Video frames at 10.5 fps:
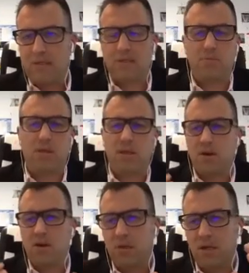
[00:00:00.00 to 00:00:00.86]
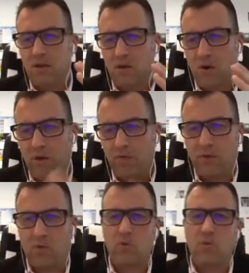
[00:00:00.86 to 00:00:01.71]
the building that are building your
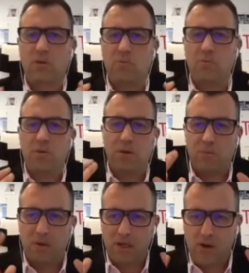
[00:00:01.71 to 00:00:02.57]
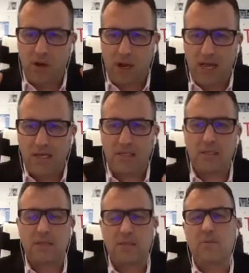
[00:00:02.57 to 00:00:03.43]
conference rooms, the people that are building your lighting
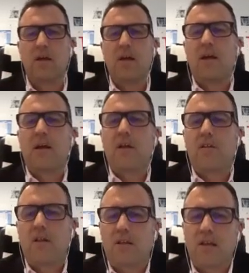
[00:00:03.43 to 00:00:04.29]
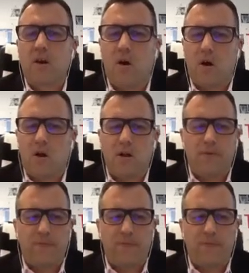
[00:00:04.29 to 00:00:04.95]
system, that they all